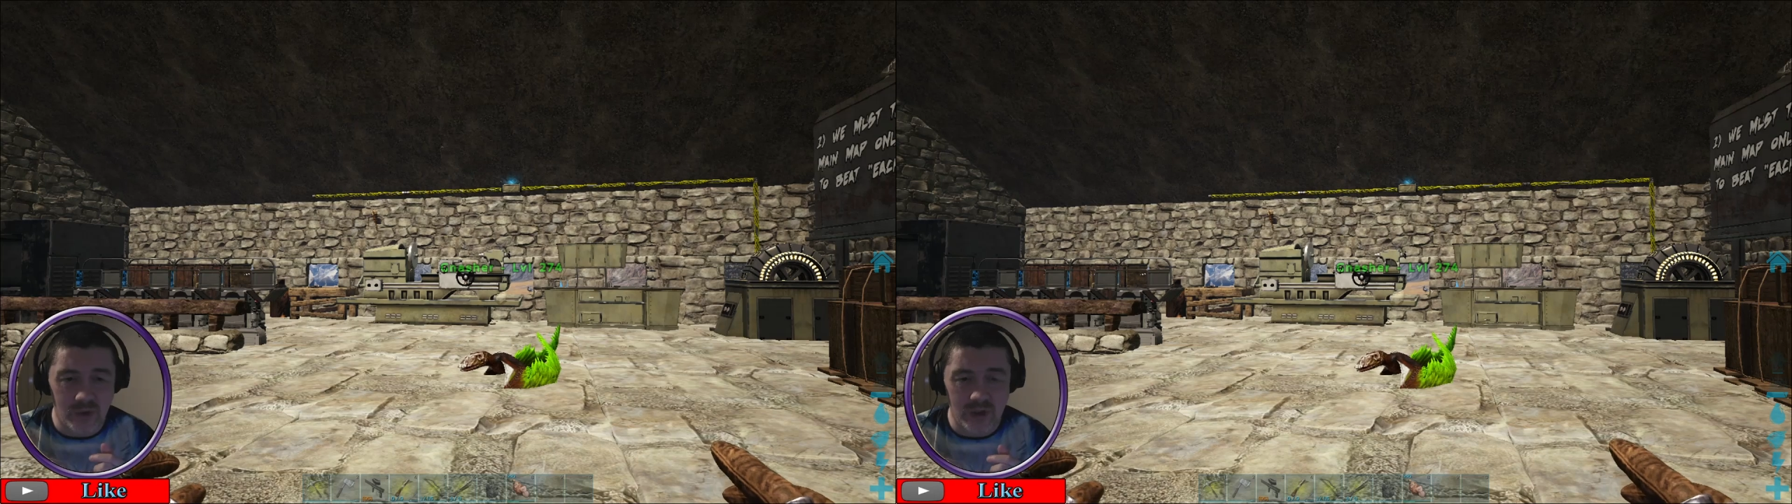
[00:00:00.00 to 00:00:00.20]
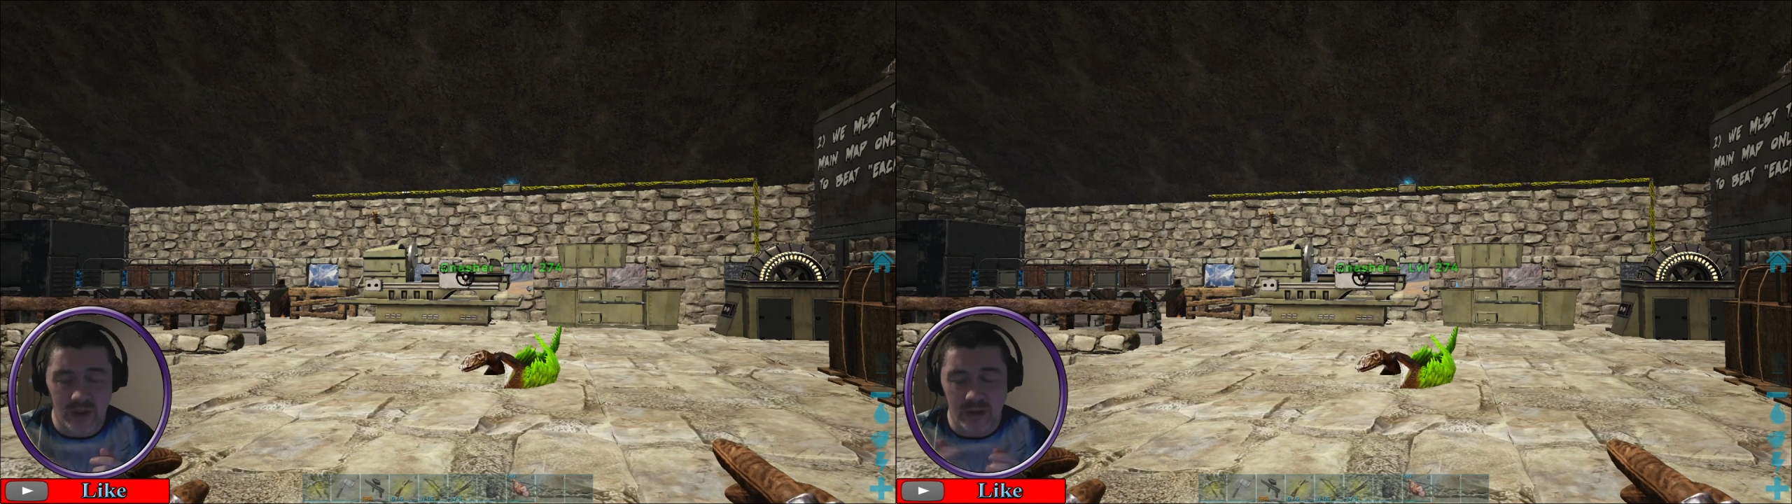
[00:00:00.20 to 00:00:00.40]

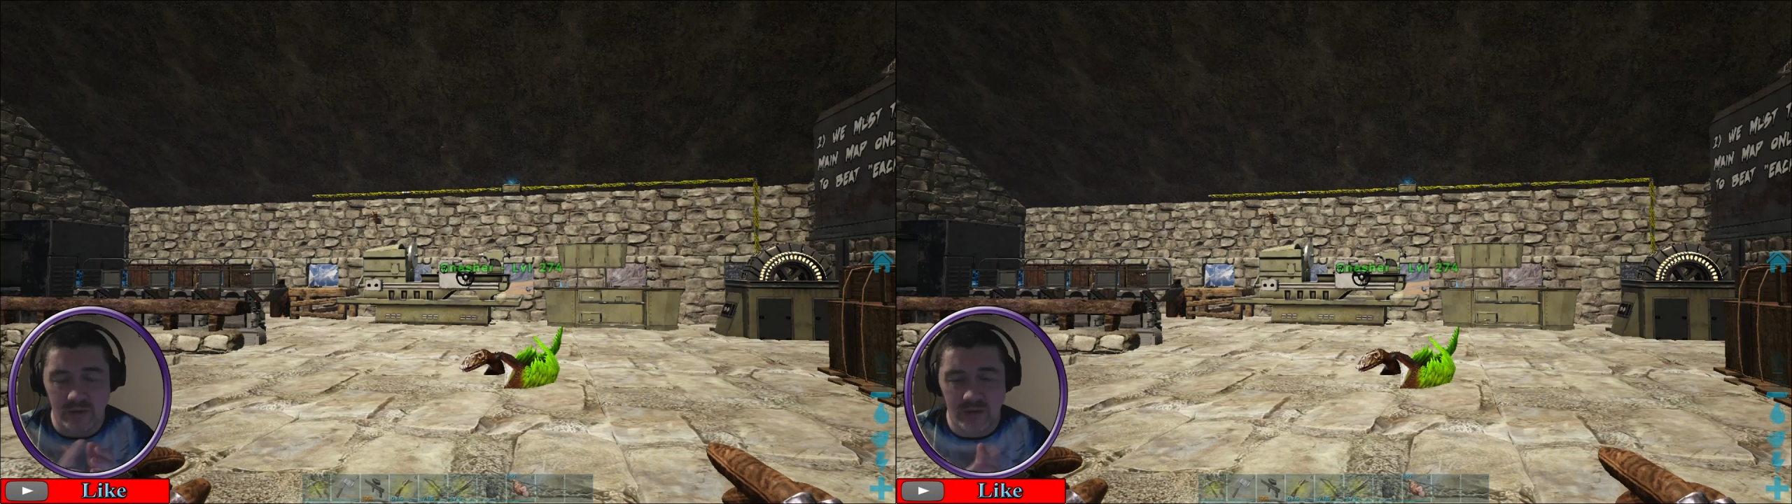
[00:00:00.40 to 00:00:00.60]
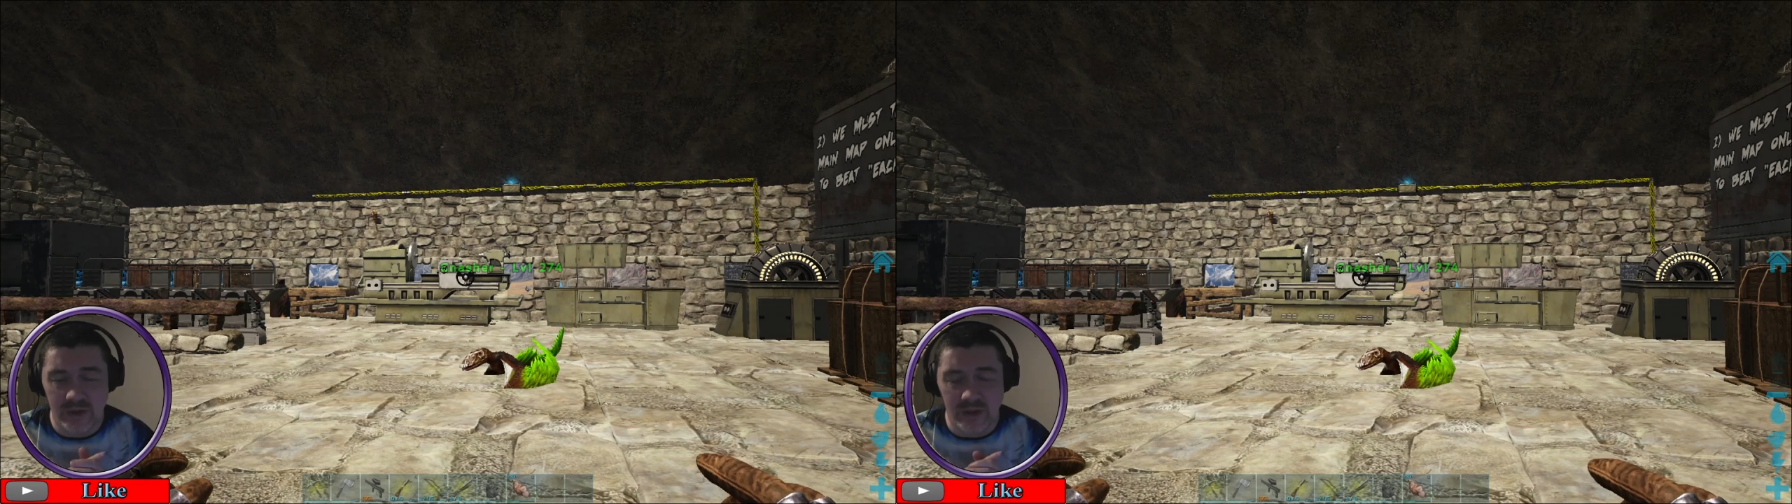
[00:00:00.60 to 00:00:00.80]
only
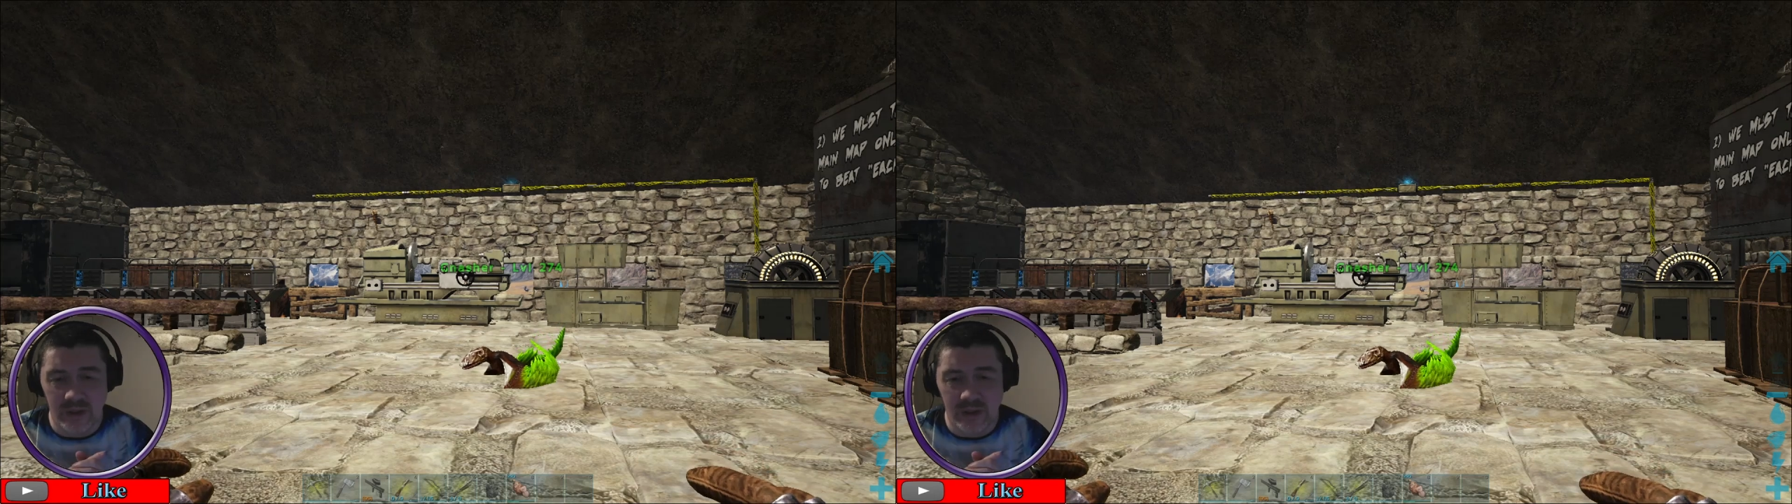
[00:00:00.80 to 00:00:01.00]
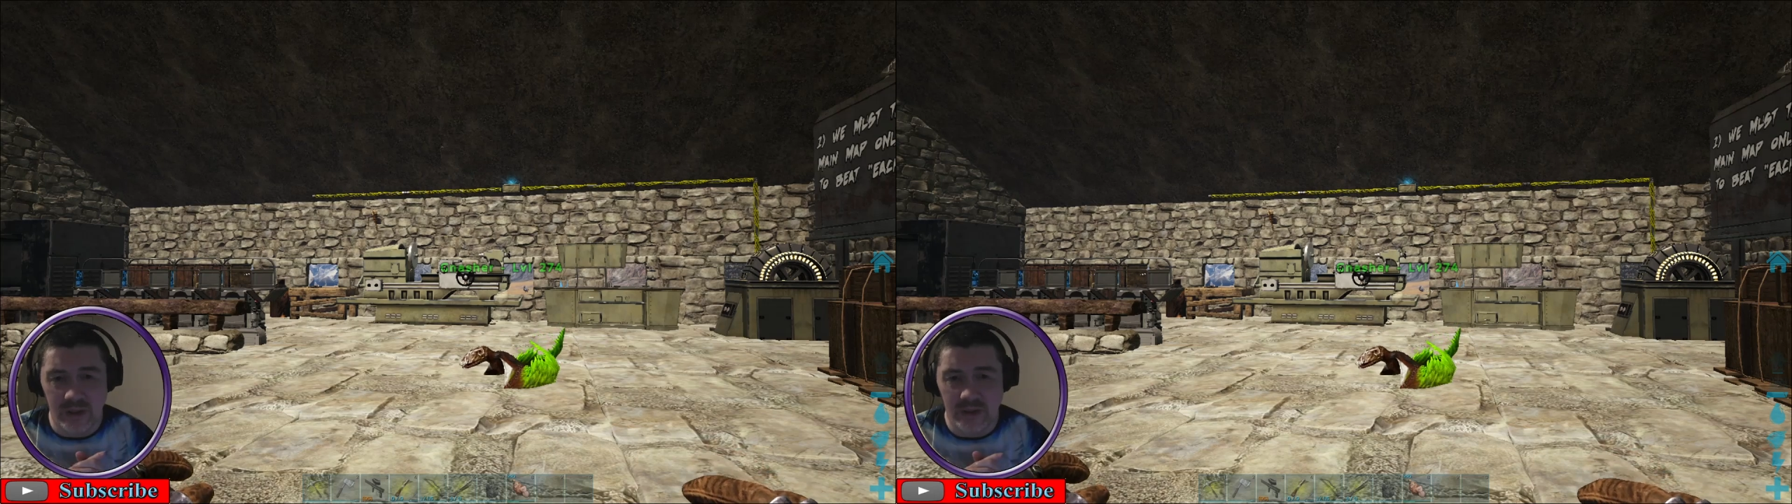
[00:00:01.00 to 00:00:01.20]
allowed
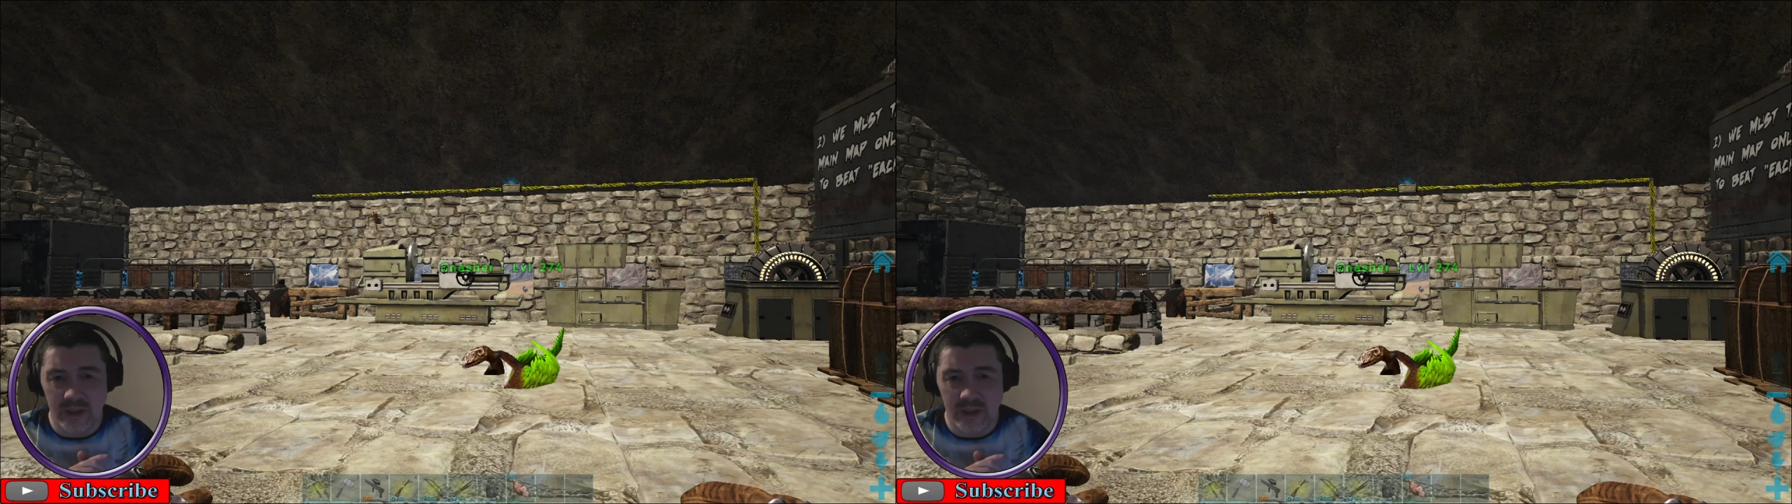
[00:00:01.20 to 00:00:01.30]
to